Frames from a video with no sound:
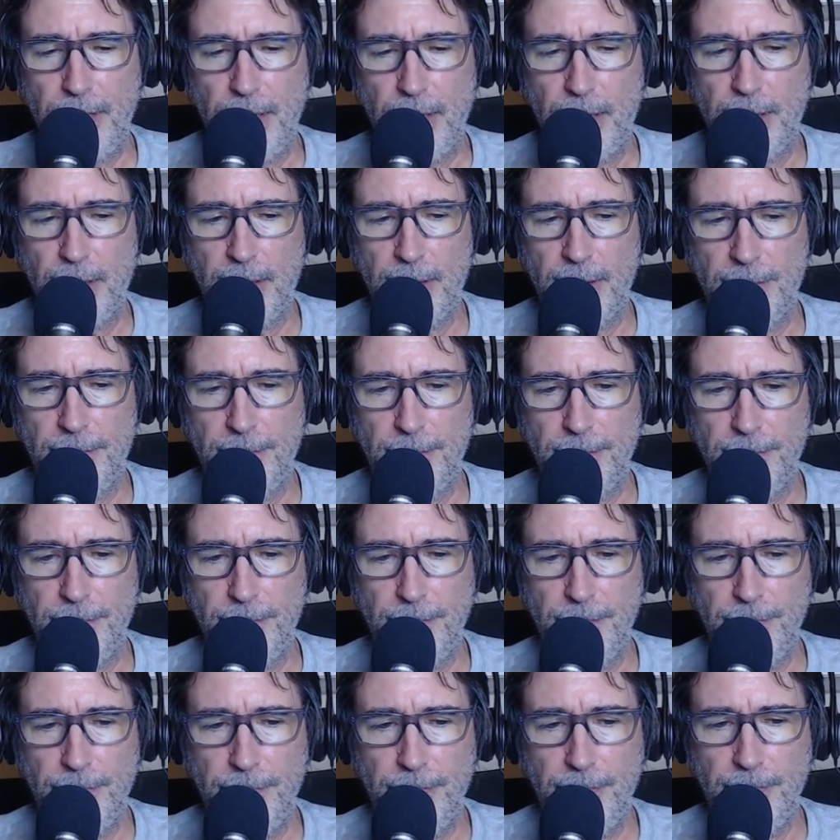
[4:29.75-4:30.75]
um,
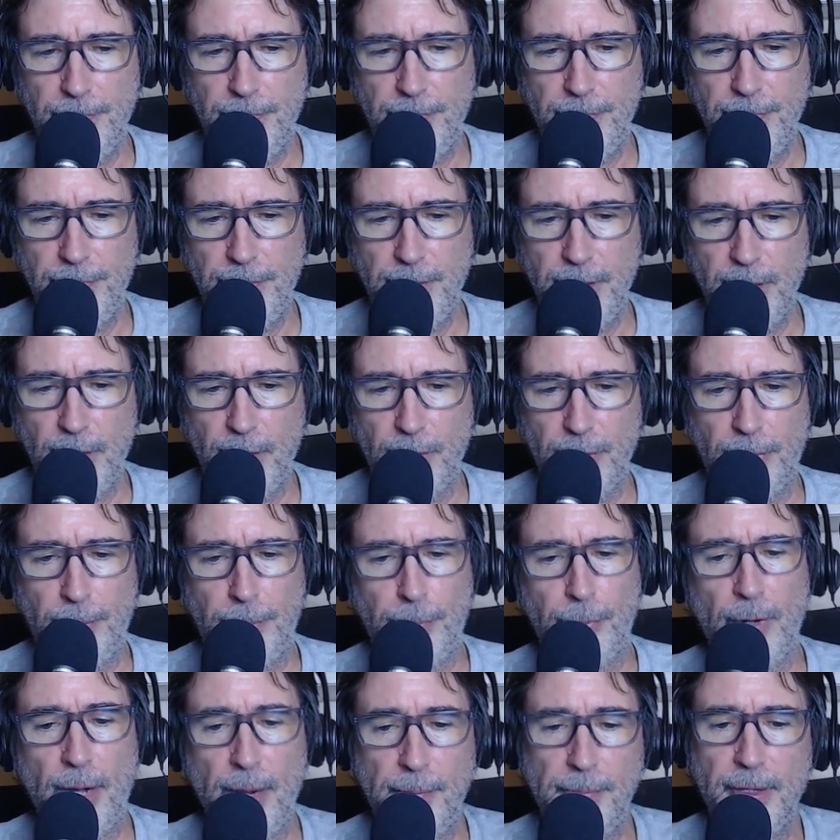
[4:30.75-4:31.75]
you know, the
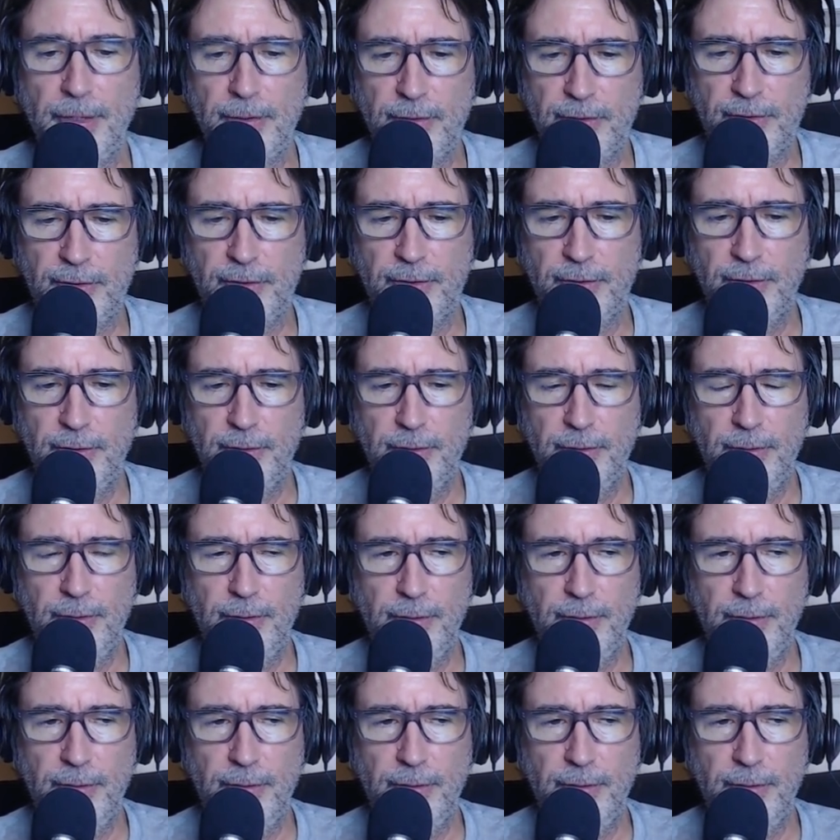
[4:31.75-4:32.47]
premise,